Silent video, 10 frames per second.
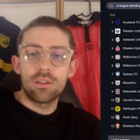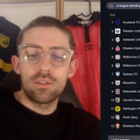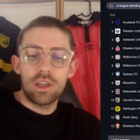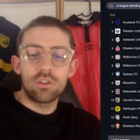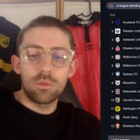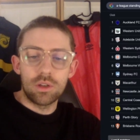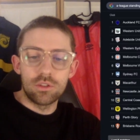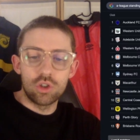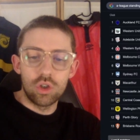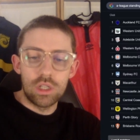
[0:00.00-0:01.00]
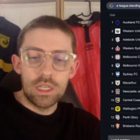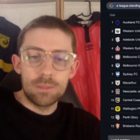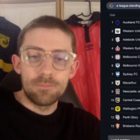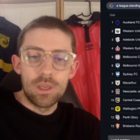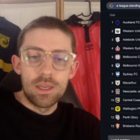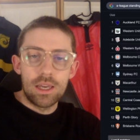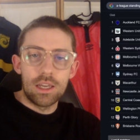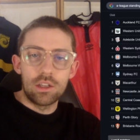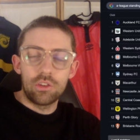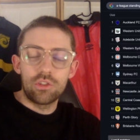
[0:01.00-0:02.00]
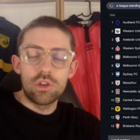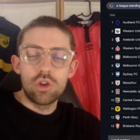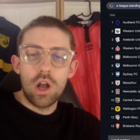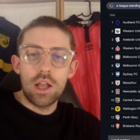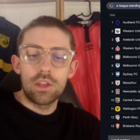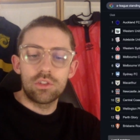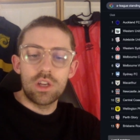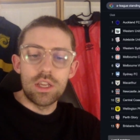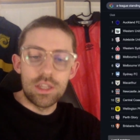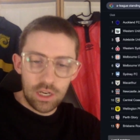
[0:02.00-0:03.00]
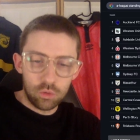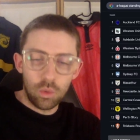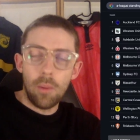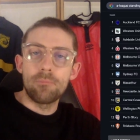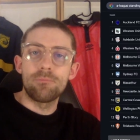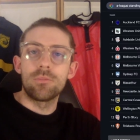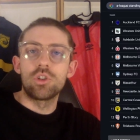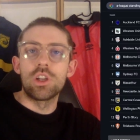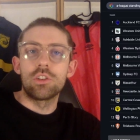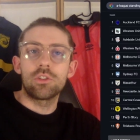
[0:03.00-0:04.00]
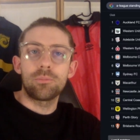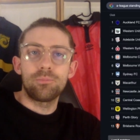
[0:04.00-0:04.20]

Thanks very much for tuning in, and I'll see you guys in the next one. Cheers.